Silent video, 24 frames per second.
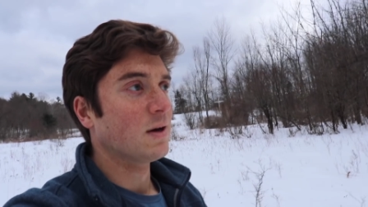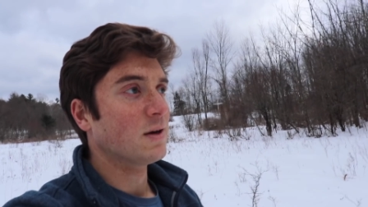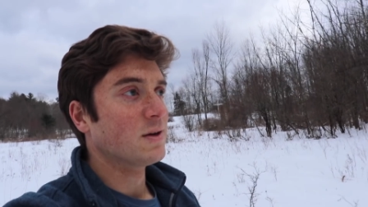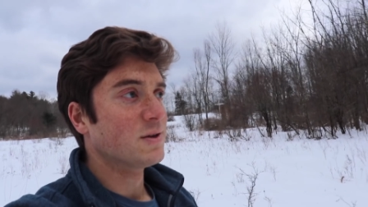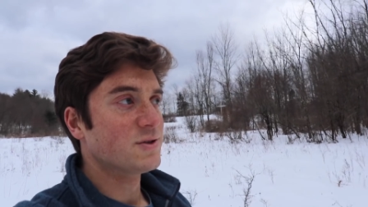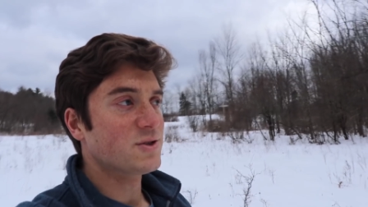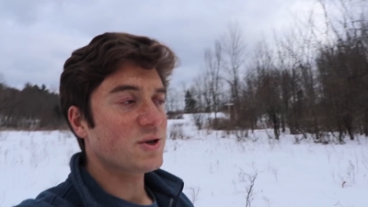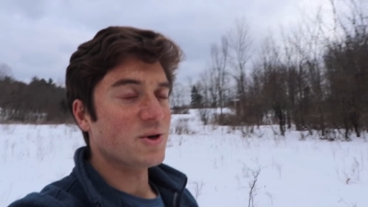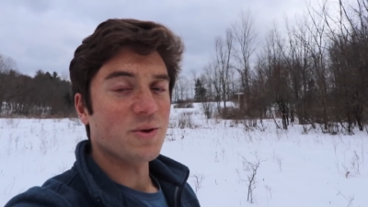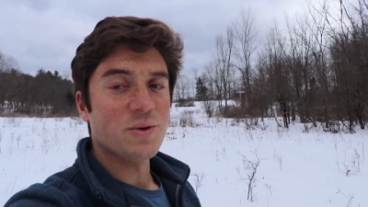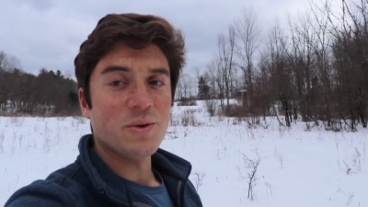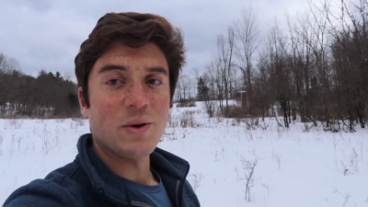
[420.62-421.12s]

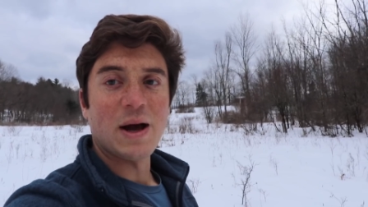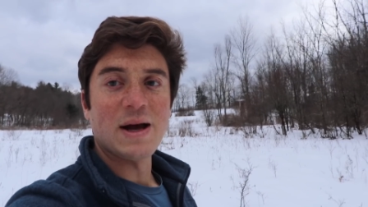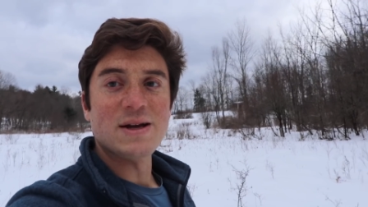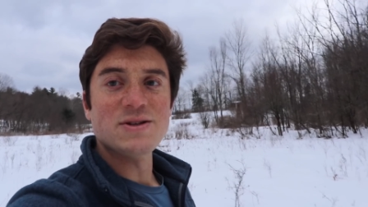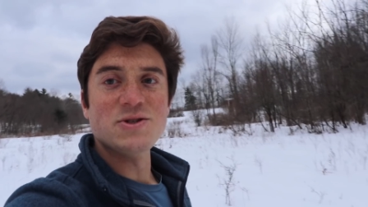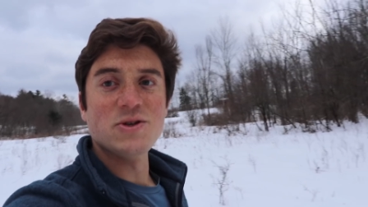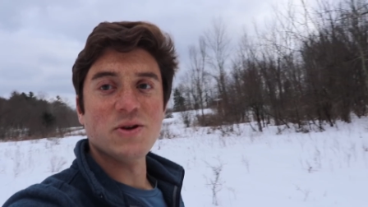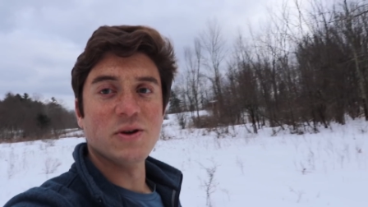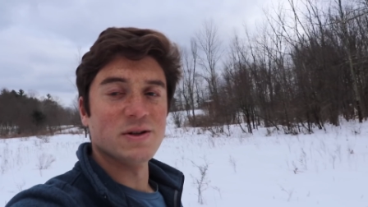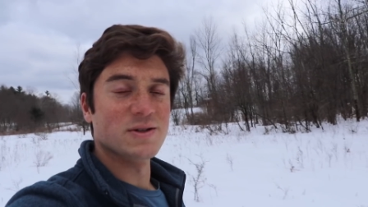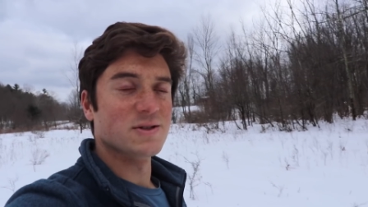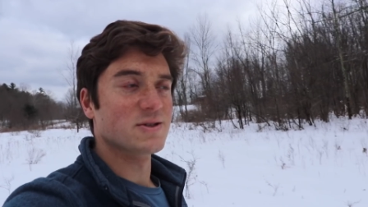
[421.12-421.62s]
So
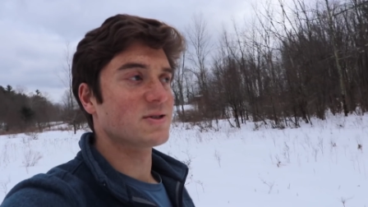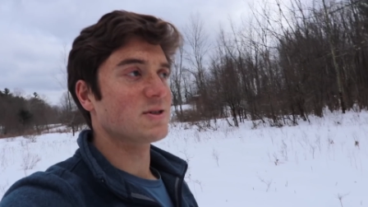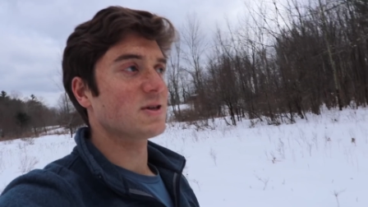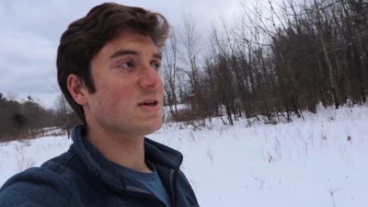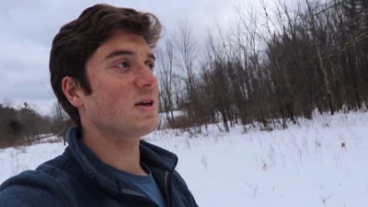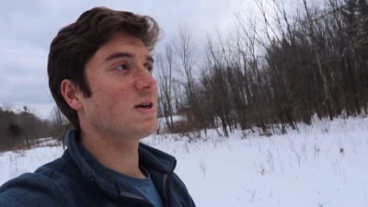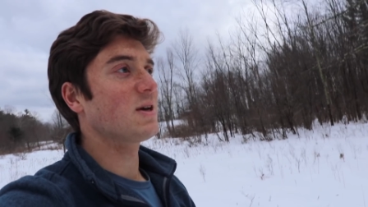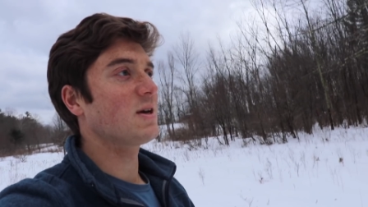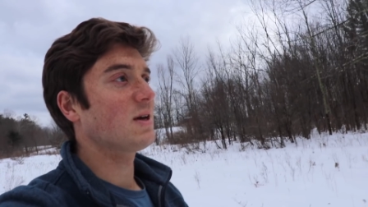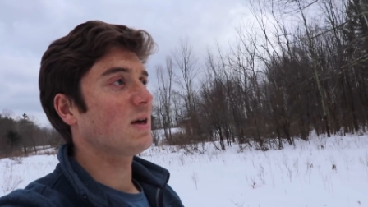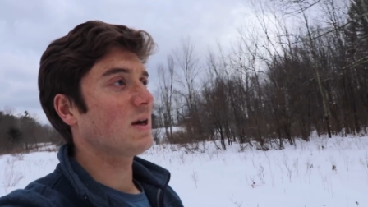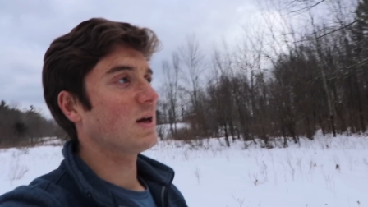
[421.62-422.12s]
as you can
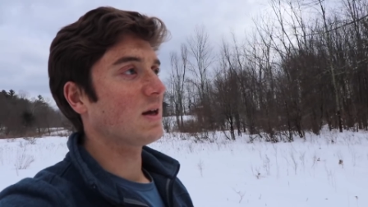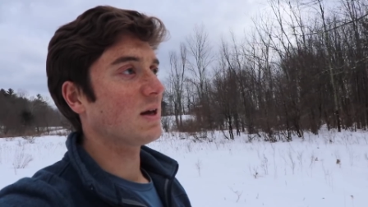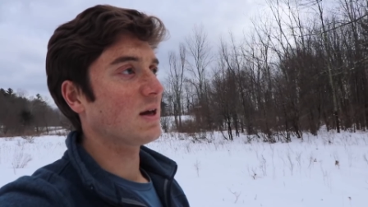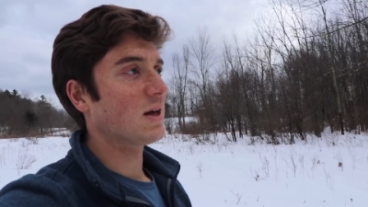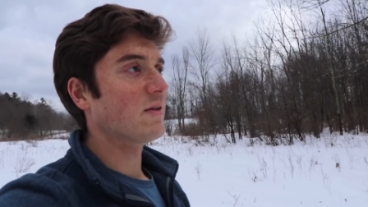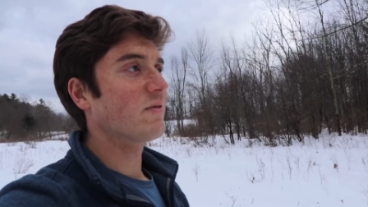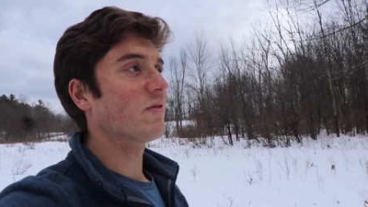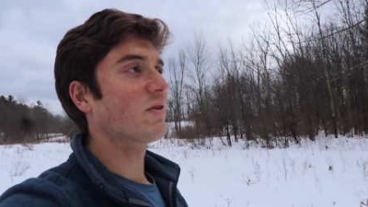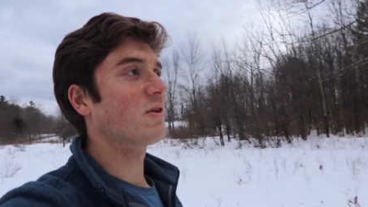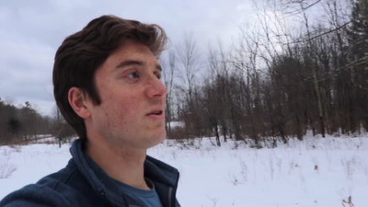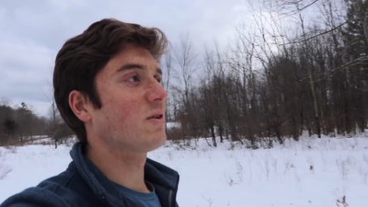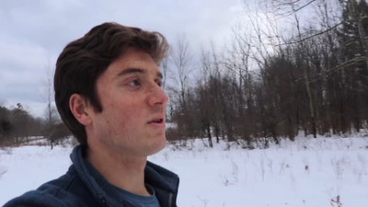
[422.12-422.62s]
see,
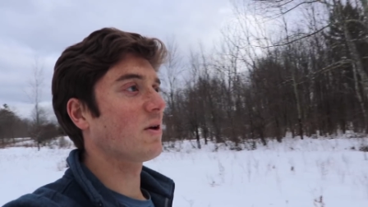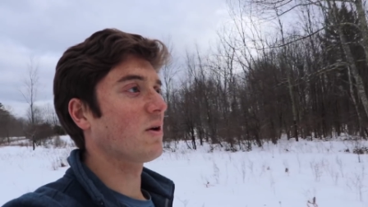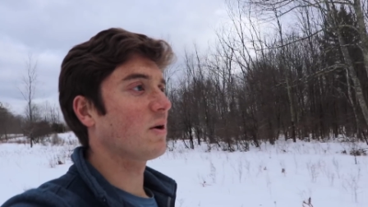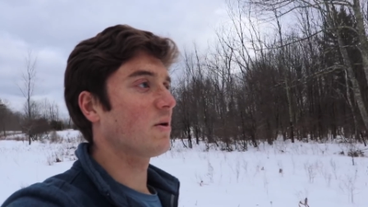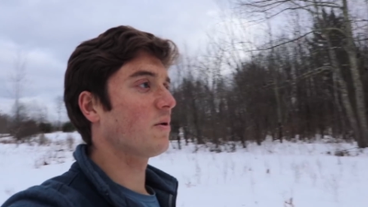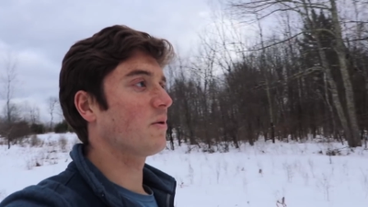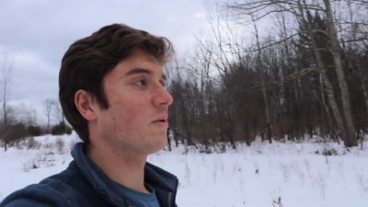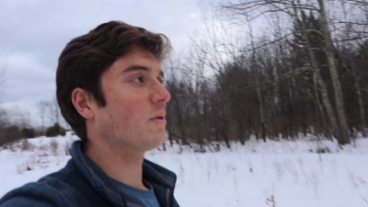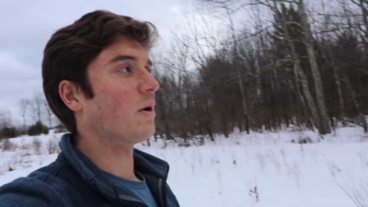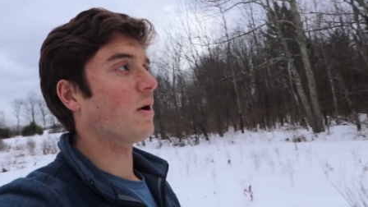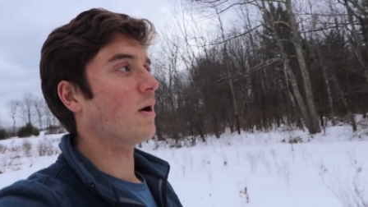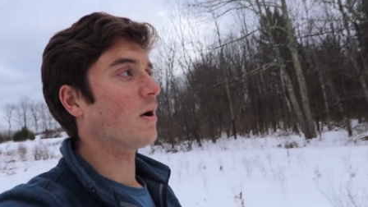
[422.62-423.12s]
even
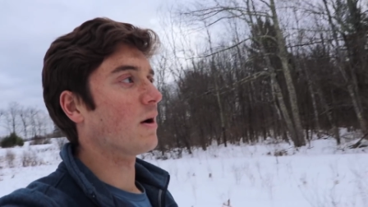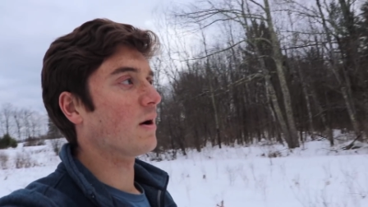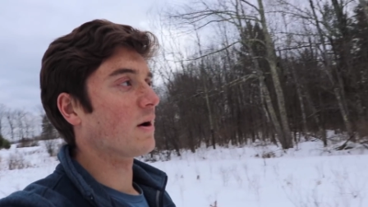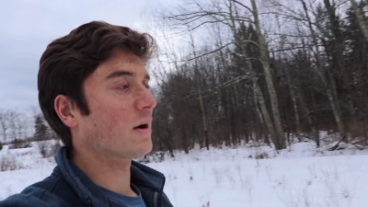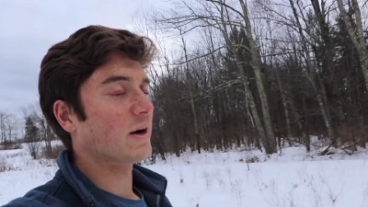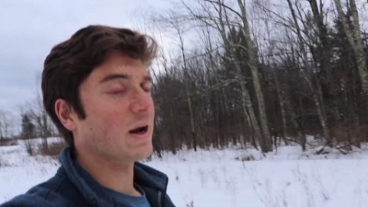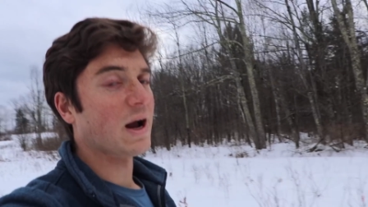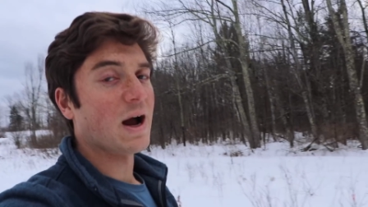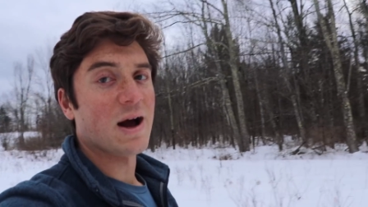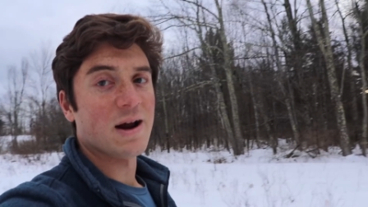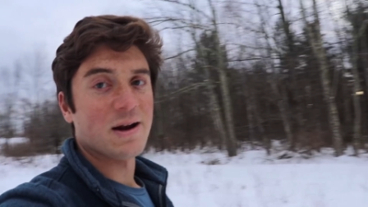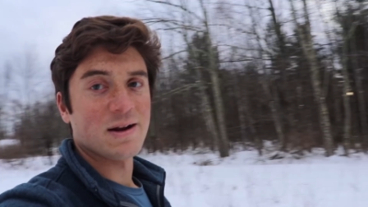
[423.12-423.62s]
though our
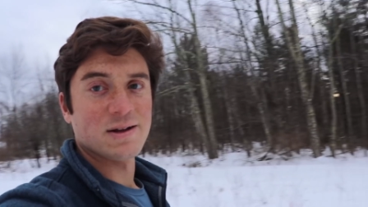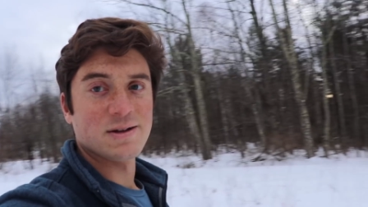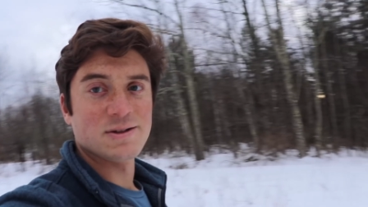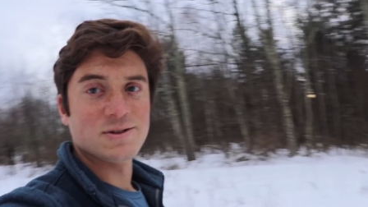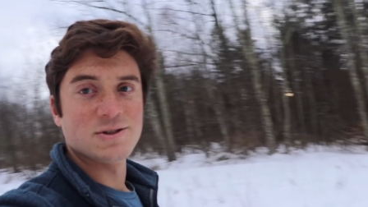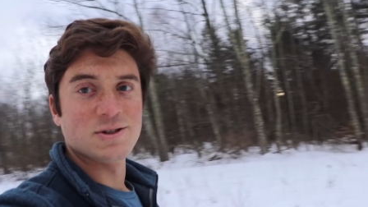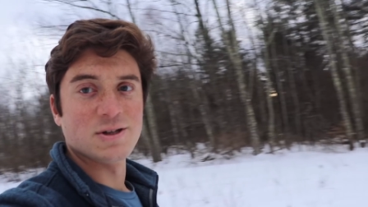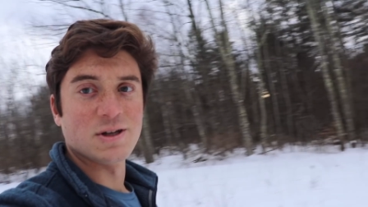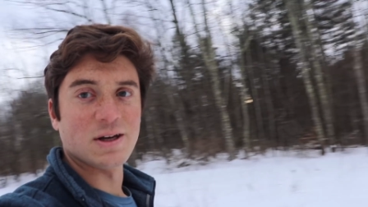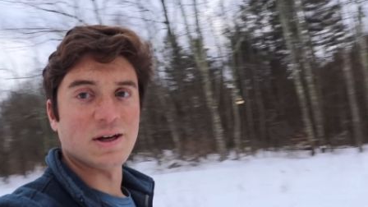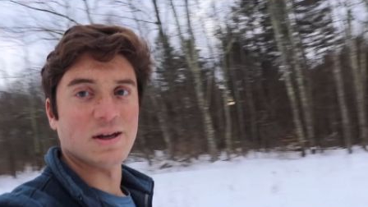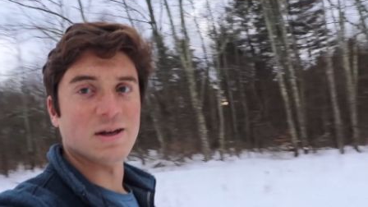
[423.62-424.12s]
cottage